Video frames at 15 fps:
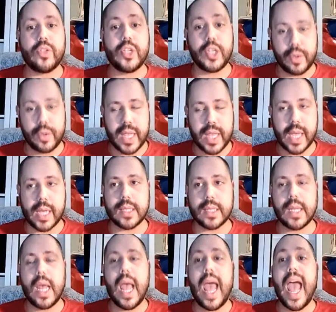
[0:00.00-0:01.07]
to do things.
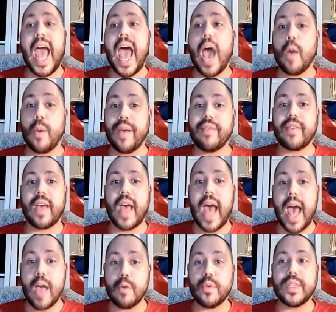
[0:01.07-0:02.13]
However, I
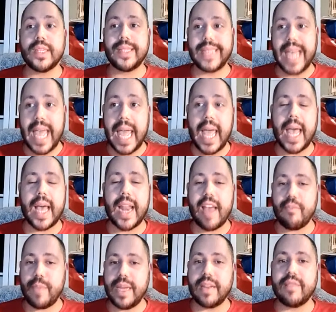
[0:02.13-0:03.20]
would say, and
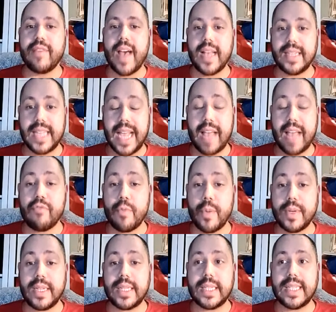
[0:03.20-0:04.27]
I've been advising
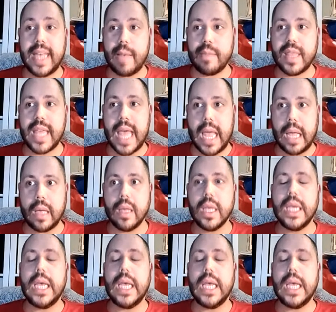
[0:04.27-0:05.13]
everybody the same thing,